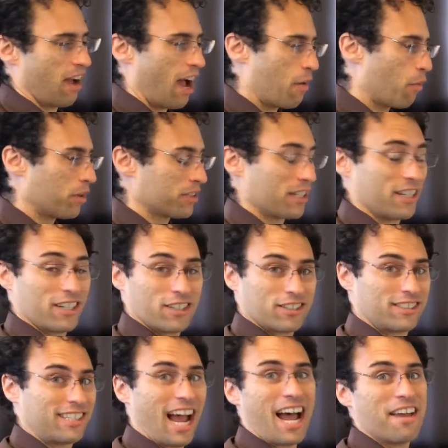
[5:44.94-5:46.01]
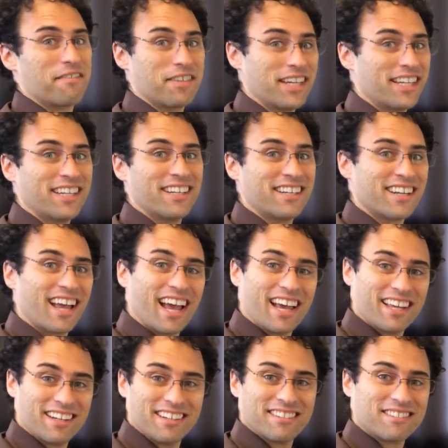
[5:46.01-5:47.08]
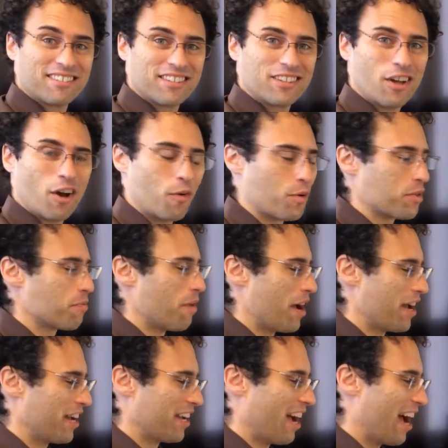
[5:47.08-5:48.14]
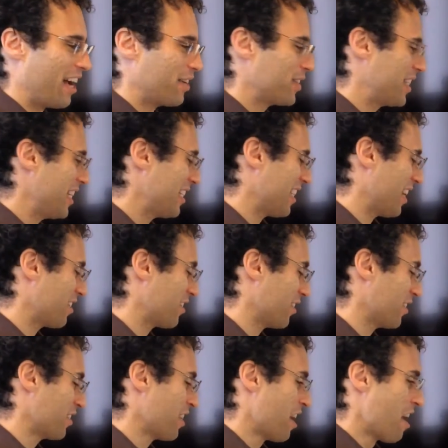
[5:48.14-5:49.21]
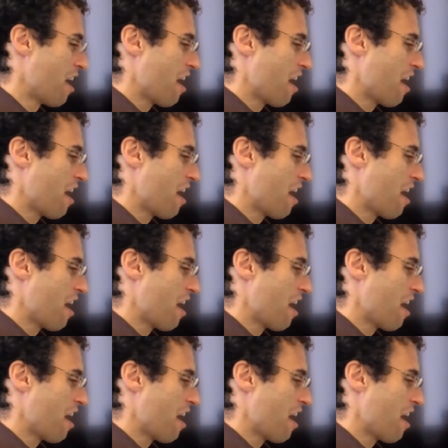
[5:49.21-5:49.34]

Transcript: I wanted to just dive in and go with my IoT sensors,